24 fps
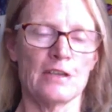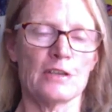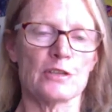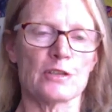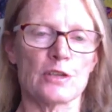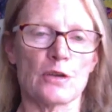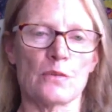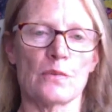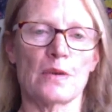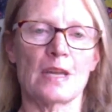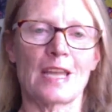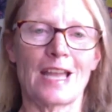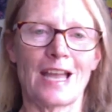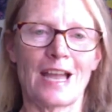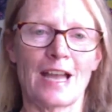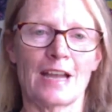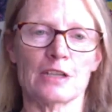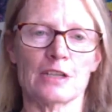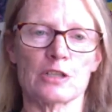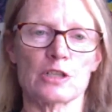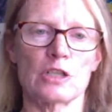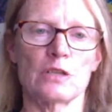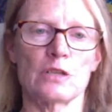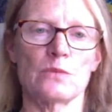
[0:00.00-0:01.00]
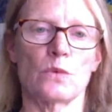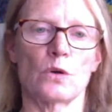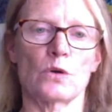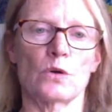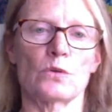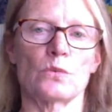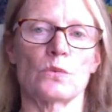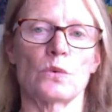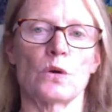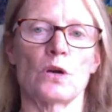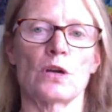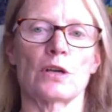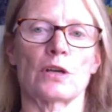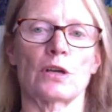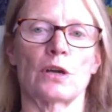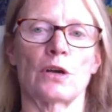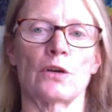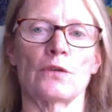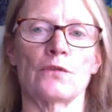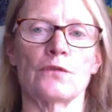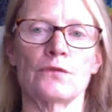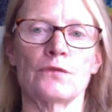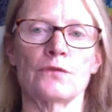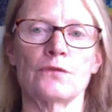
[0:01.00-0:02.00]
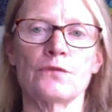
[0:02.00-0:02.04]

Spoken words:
So we actually want to work a